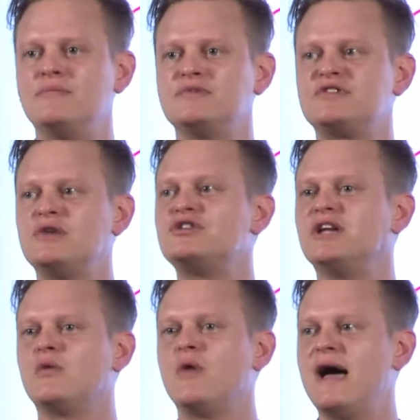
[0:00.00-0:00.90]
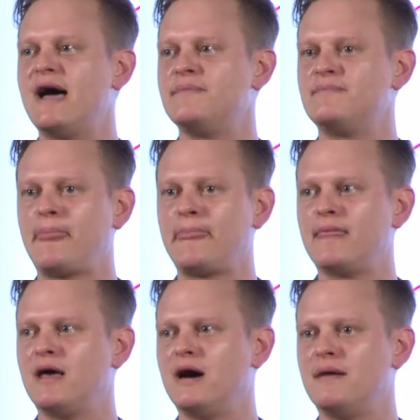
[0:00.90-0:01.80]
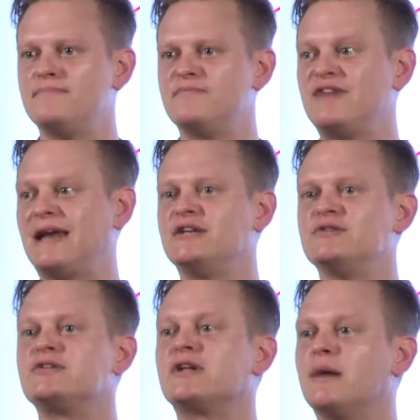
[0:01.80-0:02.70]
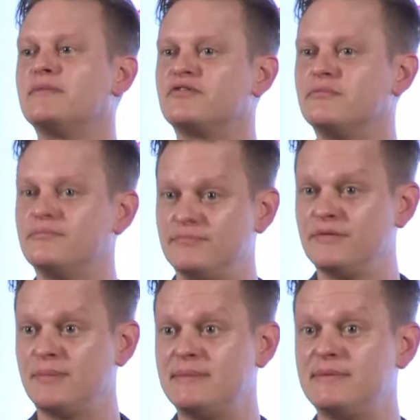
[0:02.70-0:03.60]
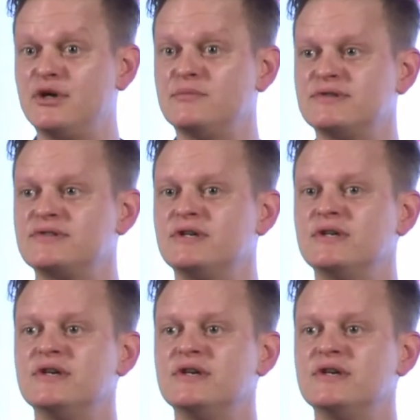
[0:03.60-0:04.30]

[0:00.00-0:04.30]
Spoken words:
socially aware values that are coming from the baby boomers.